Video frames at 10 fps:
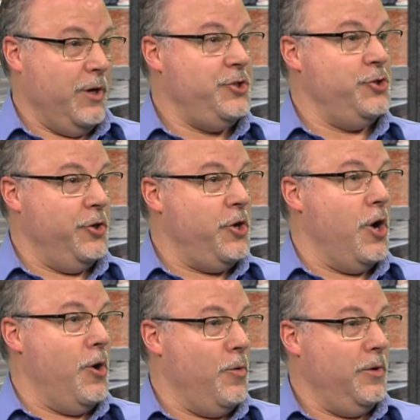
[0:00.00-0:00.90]
which should
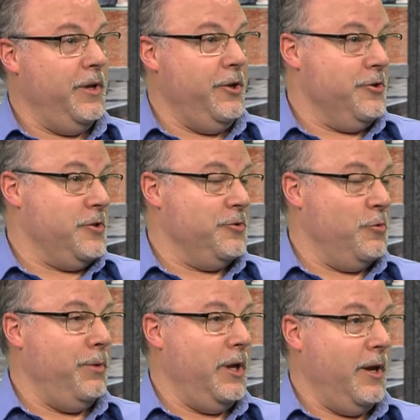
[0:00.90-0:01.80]
go in your
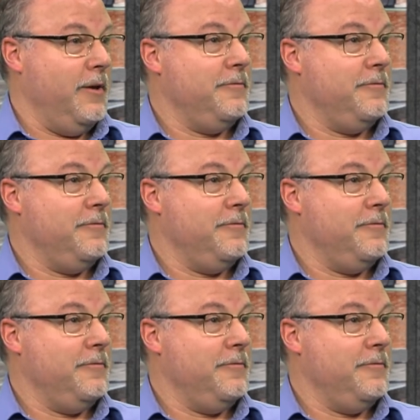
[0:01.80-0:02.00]
social media.